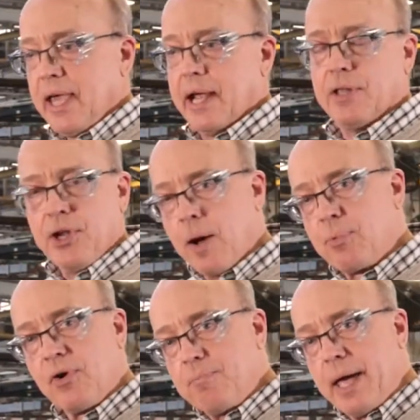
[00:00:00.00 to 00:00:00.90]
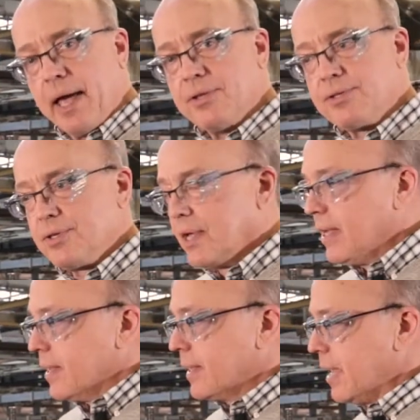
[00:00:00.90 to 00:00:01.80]
and the number of bends
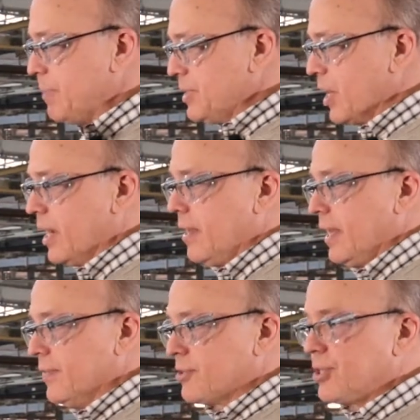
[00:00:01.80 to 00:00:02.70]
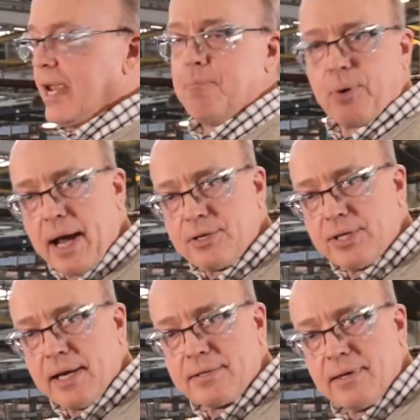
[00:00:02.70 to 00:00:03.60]
can be done in the same
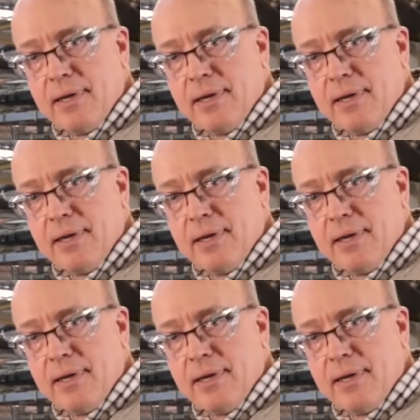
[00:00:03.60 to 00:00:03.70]
process